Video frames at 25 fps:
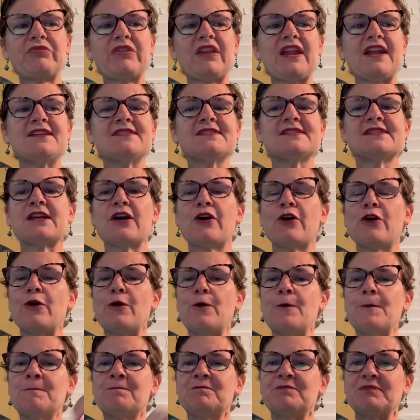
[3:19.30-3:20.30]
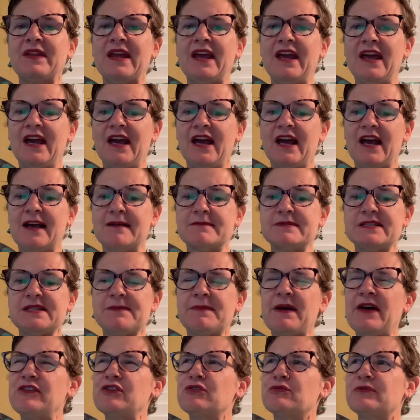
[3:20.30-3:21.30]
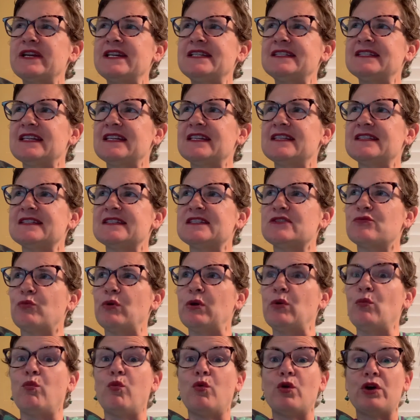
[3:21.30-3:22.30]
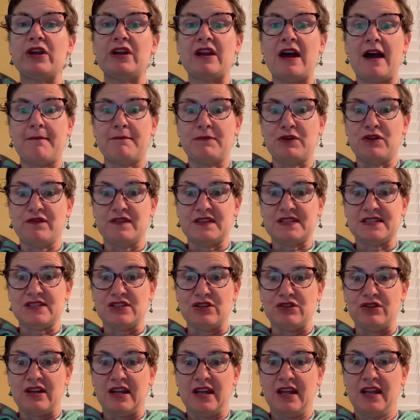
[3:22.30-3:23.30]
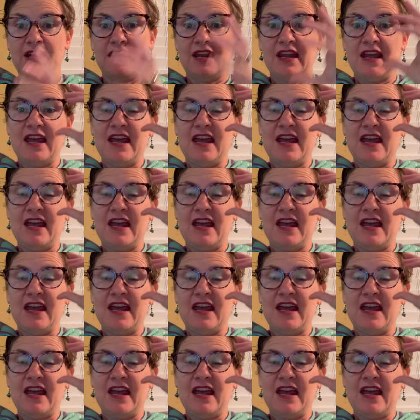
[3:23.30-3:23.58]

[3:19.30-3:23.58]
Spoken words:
So some other reasons we would not move a student